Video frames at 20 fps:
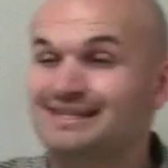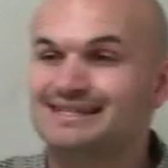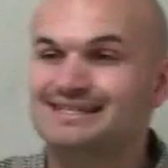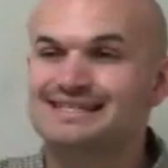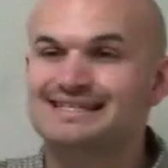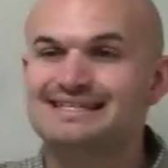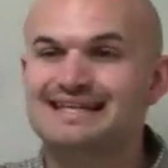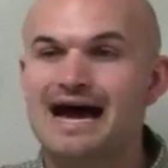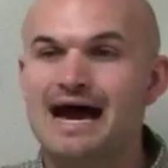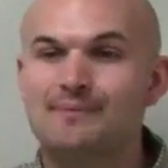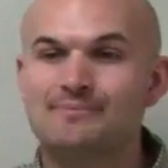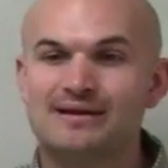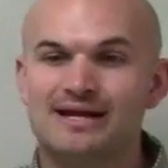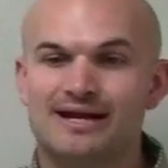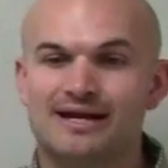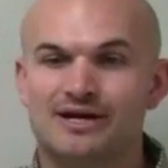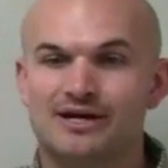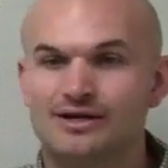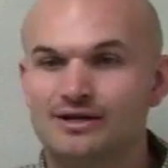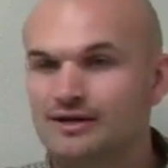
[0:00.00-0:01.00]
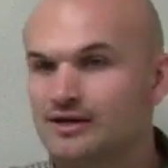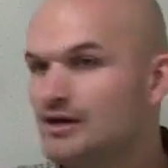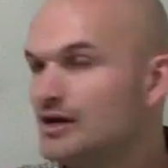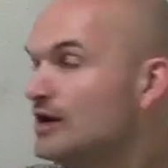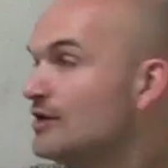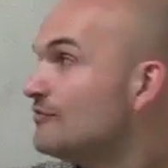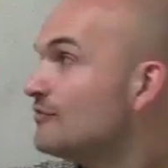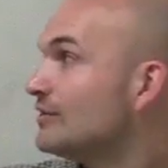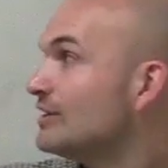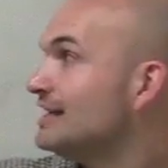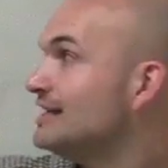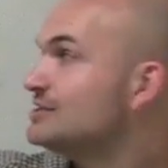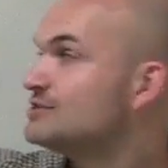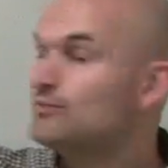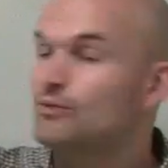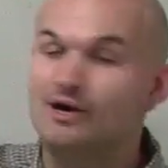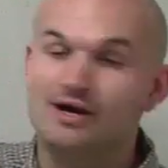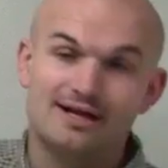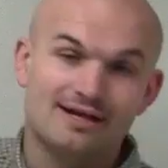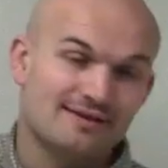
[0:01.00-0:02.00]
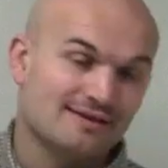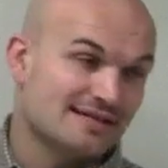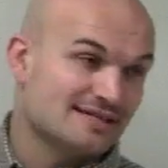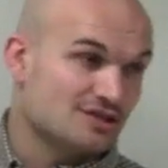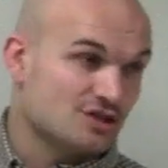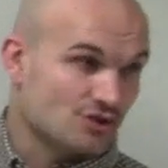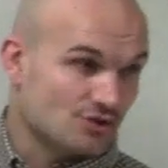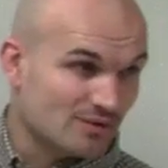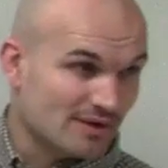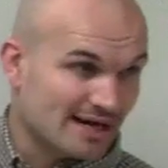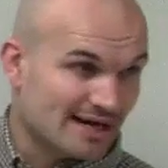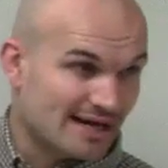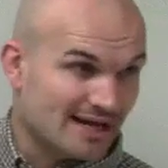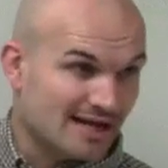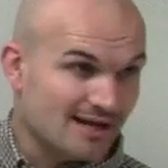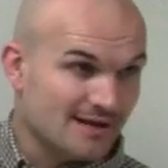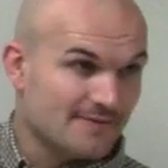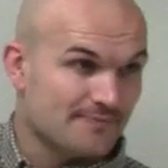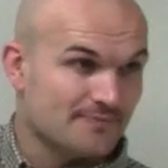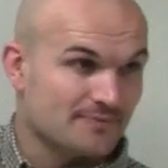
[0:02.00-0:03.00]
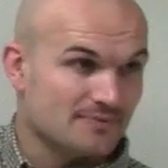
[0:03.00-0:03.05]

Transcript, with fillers: the denominator for each one of these three